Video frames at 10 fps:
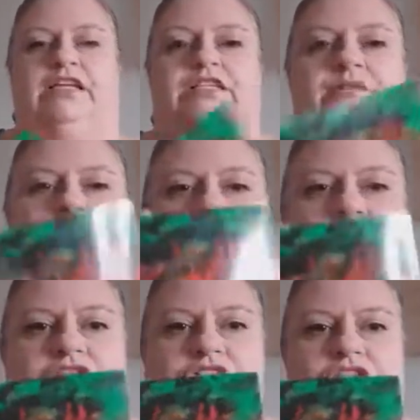So I'm going
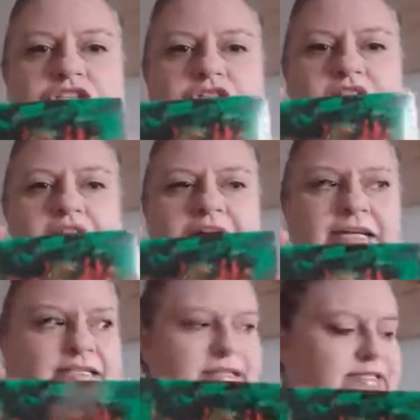to just use it
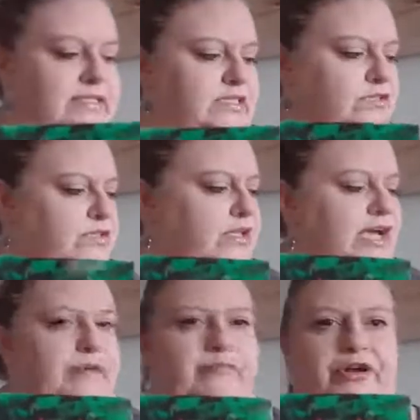as I see it on the
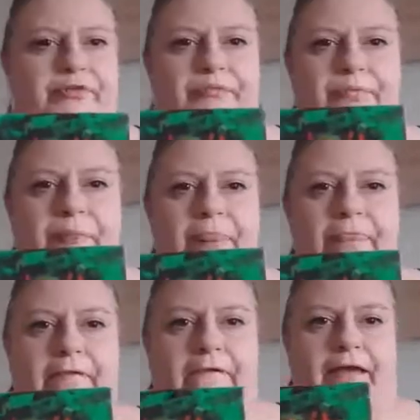camera,
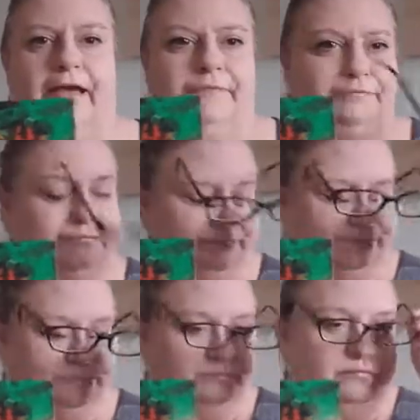okay?
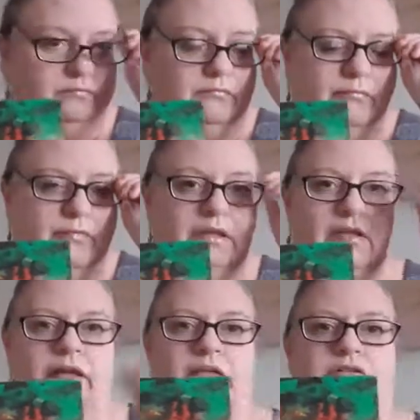
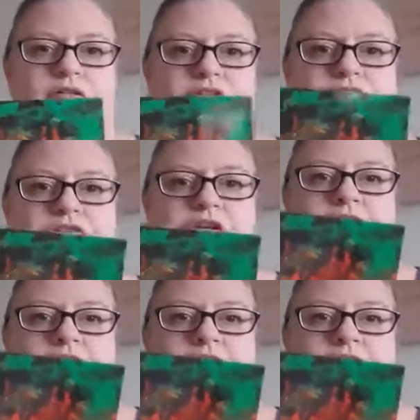And on the screen,